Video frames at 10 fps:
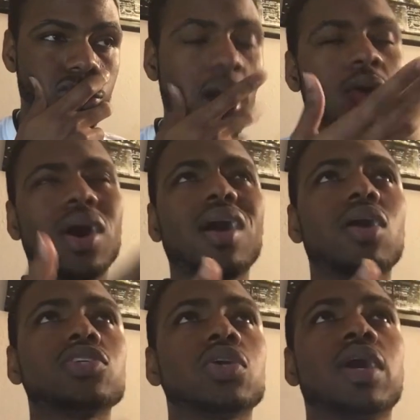I
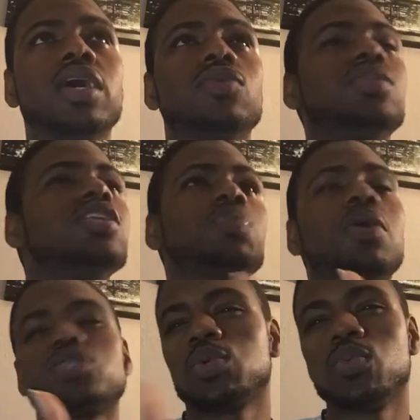also had, this
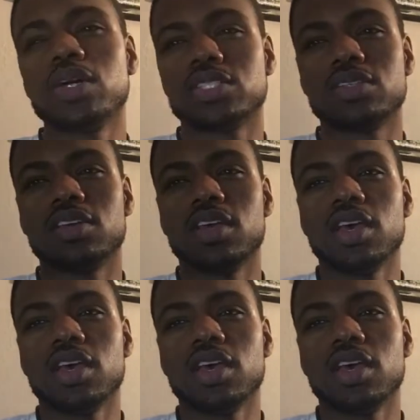person wasn't